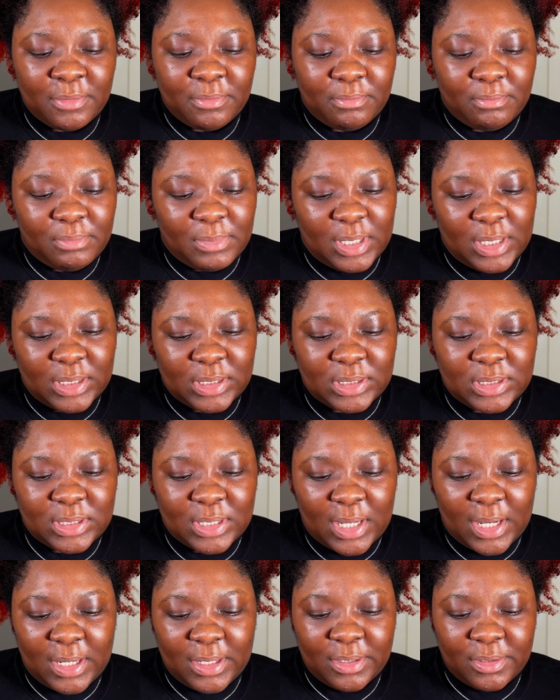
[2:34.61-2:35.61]
mint
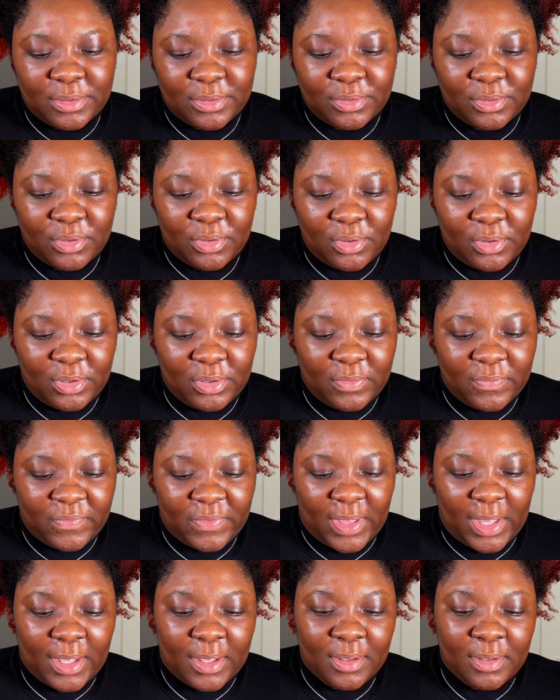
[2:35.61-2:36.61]
and all of
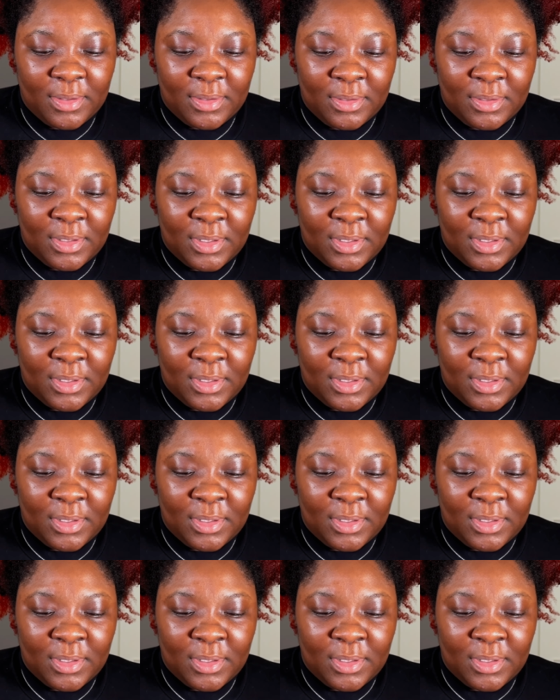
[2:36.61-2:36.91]
that,